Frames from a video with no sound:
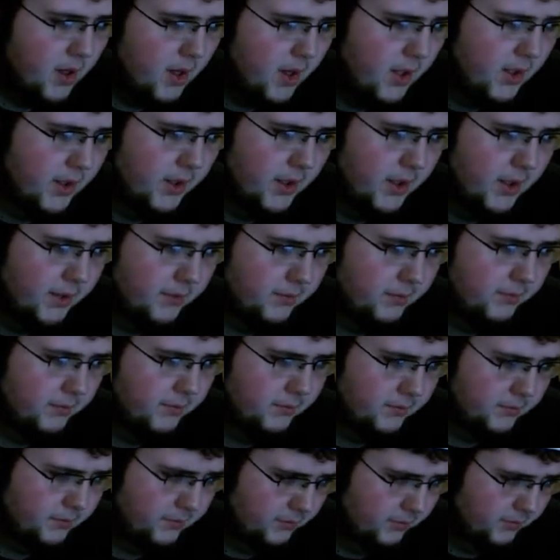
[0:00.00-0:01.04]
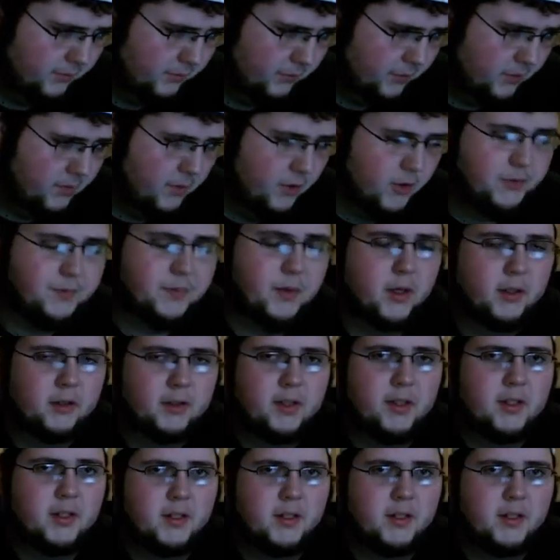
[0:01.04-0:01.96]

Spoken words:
And for the most part,